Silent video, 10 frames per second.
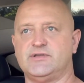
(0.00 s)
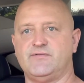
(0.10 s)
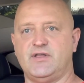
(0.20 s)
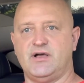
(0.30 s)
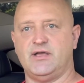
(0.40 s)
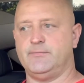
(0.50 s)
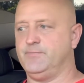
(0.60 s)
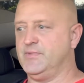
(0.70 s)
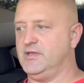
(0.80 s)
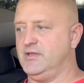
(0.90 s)
If not,
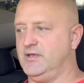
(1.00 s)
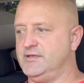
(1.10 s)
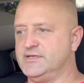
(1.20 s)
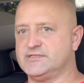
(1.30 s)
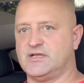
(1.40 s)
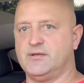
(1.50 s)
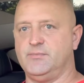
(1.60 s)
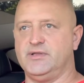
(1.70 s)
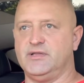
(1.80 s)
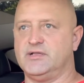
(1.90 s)
it doesn't
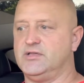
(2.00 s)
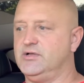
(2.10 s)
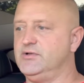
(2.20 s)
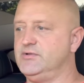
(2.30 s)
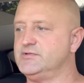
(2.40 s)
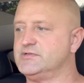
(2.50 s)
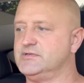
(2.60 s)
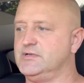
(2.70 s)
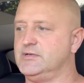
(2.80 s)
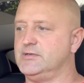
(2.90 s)
completely close.
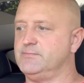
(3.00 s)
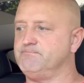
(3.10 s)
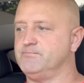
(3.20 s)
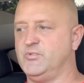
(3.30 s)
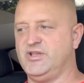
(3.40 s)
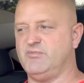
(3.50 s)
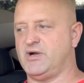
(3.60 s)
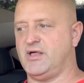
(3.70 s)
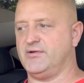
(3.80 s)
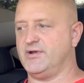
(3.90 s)
We didn't
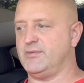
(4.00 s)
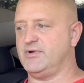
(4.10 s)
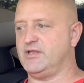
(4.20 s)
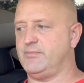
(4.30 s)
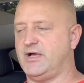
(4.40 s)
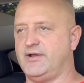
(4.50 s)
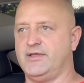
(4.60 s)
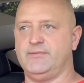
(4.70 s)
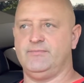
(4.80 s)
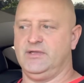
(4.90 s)
bother anybody about it.